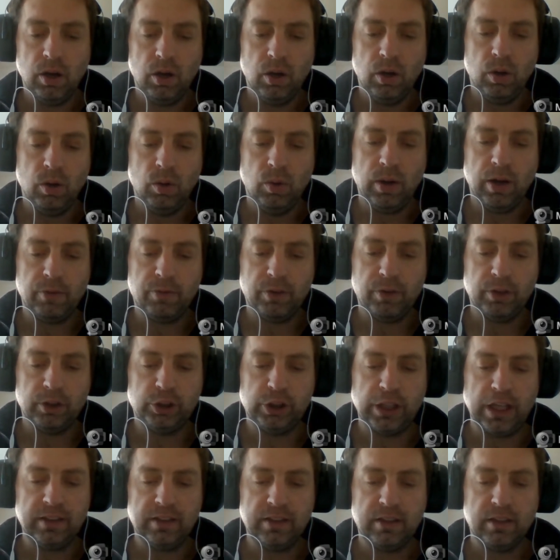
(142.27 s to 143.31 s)
who have
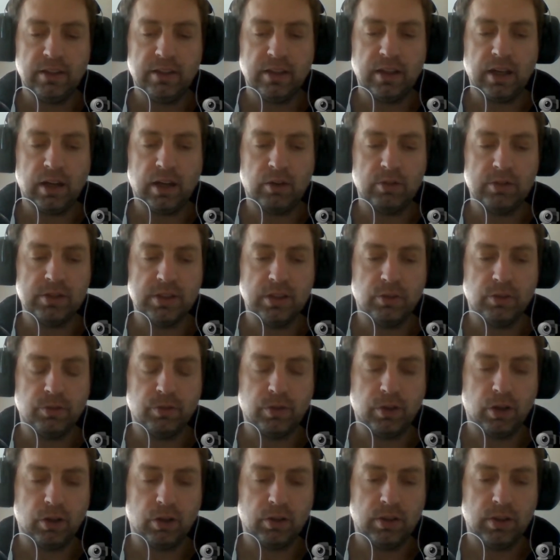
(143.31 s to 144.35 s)
rejected the counsel of
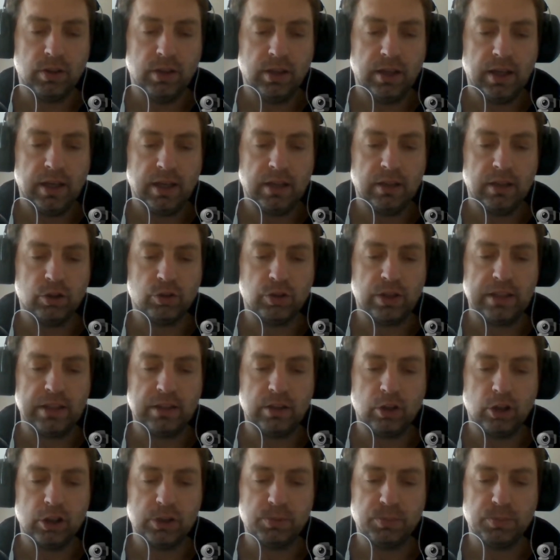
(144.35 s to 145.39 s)
God and great
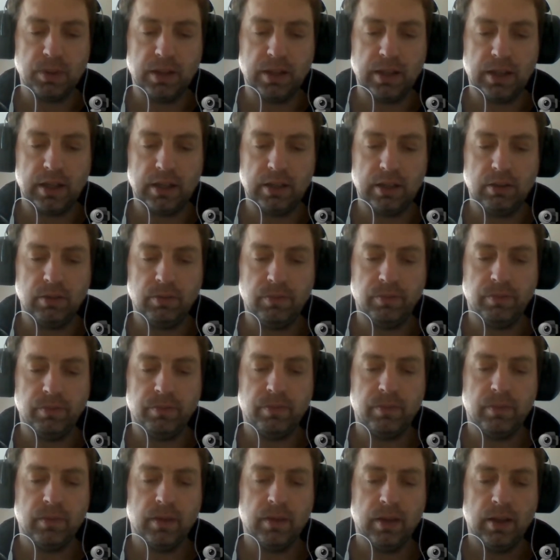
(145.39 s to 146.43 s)
gospel light.
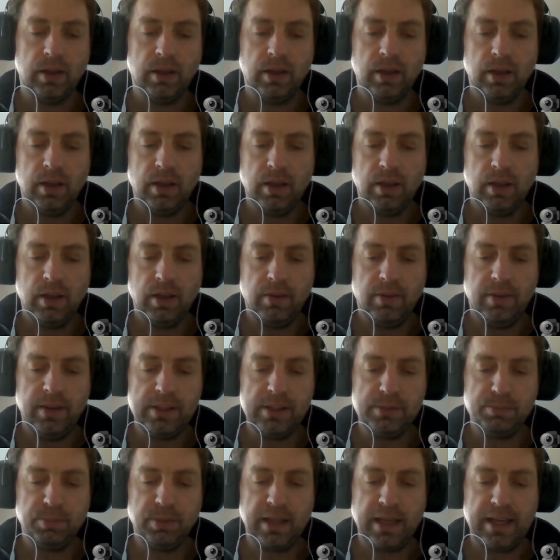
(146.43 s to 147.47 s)
These
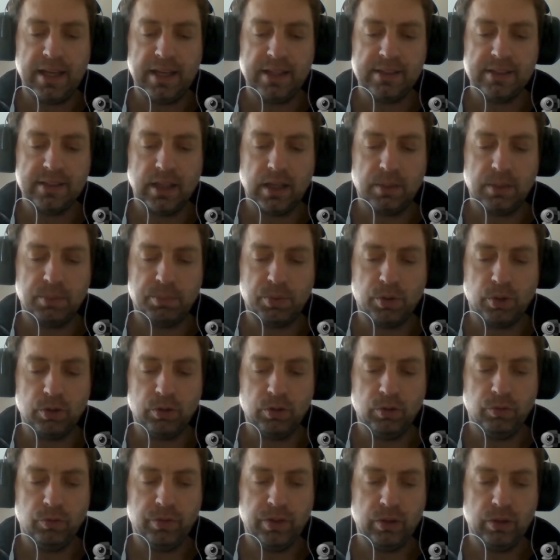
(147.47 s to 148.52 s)
plagues are brought
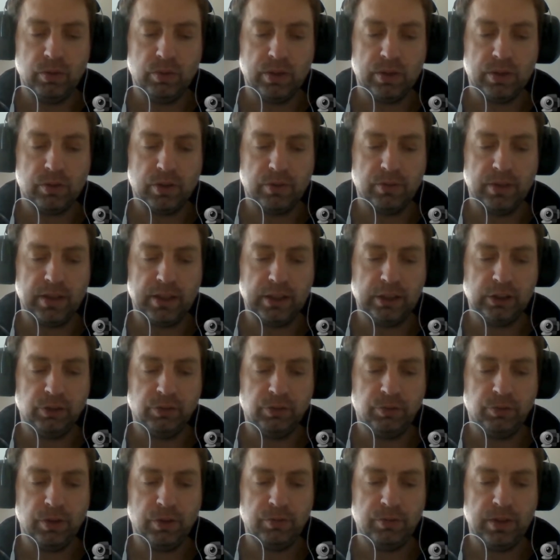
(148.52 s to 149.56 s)
to view in Revelation
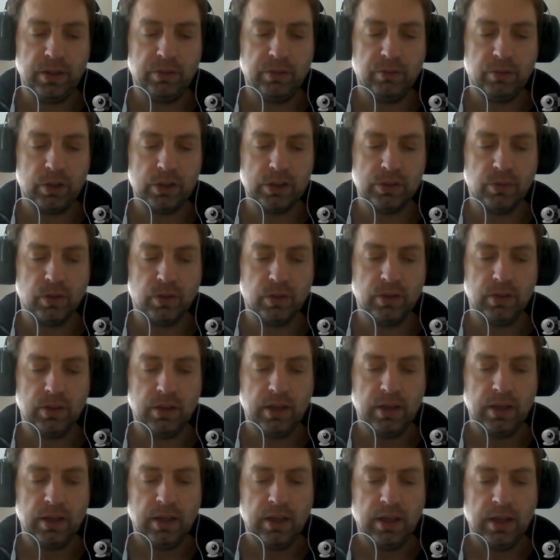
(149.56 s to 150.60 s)
15 verse 1
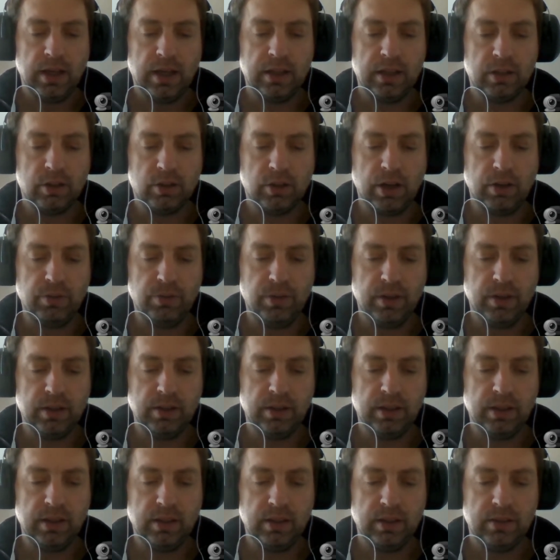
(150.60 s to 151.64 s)
and
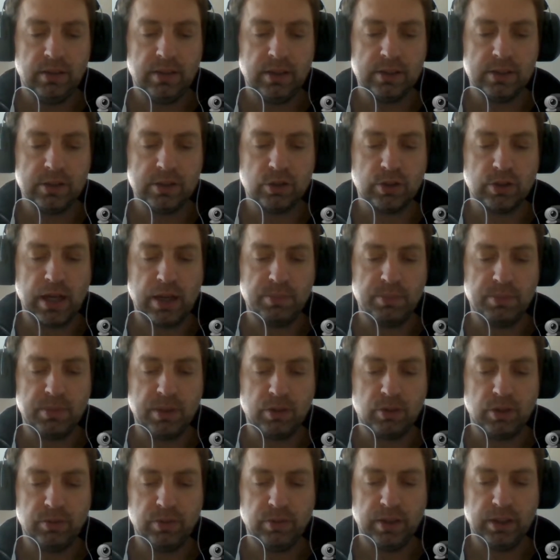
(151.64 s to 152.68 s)
graphically described in
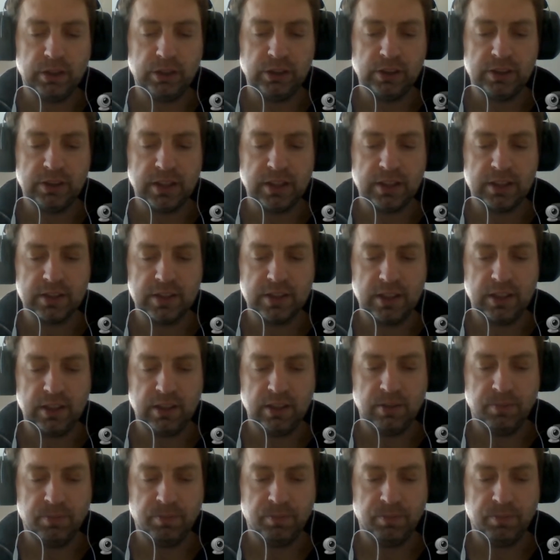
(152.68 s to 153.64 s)
Revelation 16.